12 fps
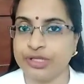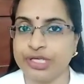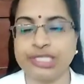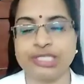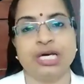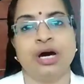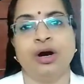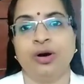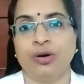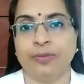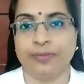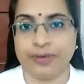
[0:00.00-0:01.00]
this
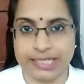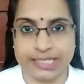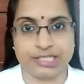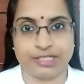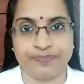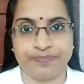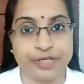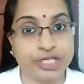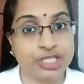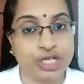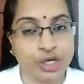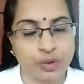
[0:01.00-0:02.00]
letter,
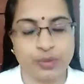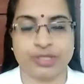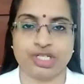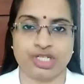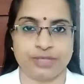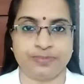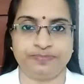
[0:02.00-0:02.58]
this question.